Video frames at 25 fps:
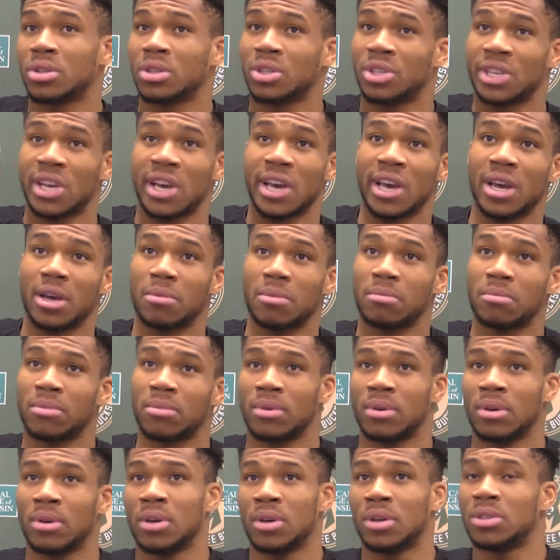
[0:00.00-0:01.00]
Sam,
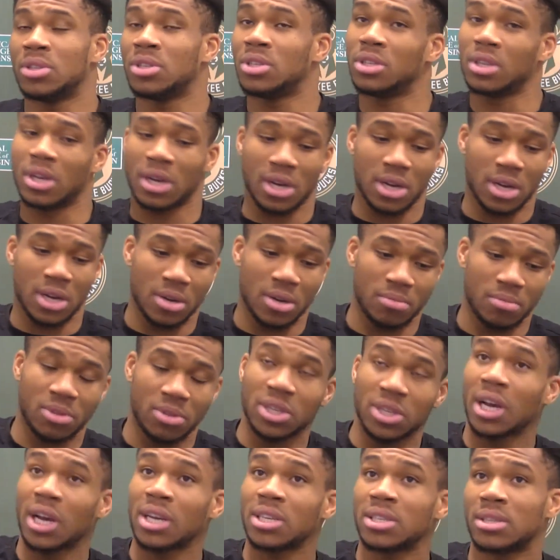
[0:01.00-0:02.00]
um,
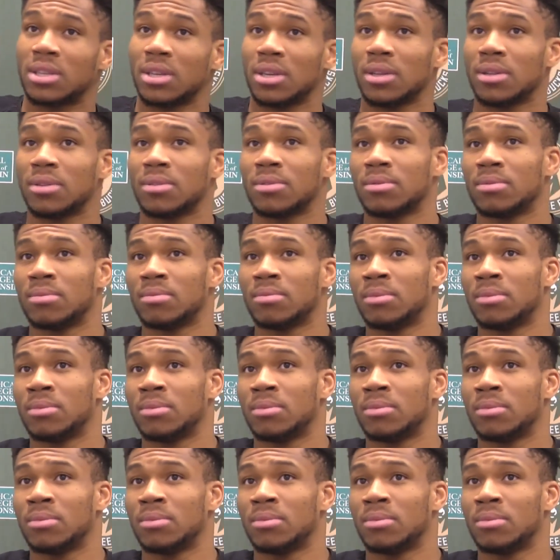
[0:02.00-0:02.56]
Justin,